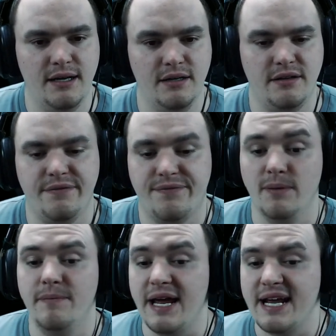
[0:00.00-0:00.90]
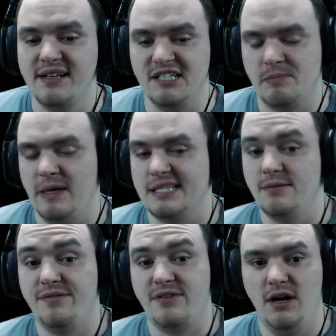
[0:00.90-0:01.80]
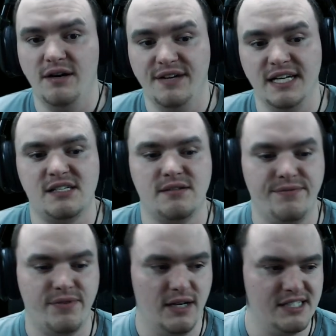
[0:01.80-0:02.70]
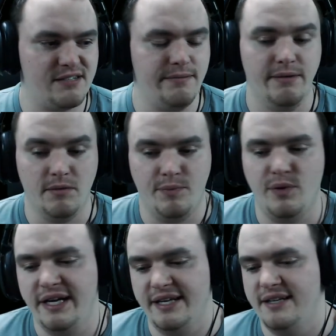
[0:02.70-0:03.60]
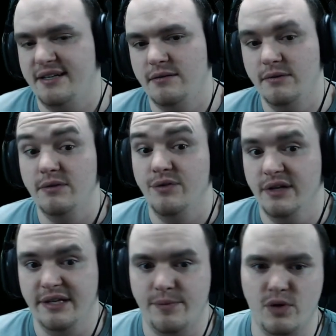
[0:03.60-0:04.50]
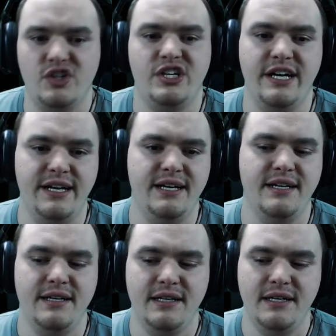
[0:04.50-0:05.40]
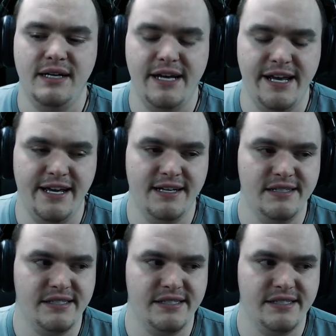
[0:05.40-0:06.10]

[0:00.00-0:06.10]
for making this possible for all of us, for us to be able to play it. We really appreciate it, and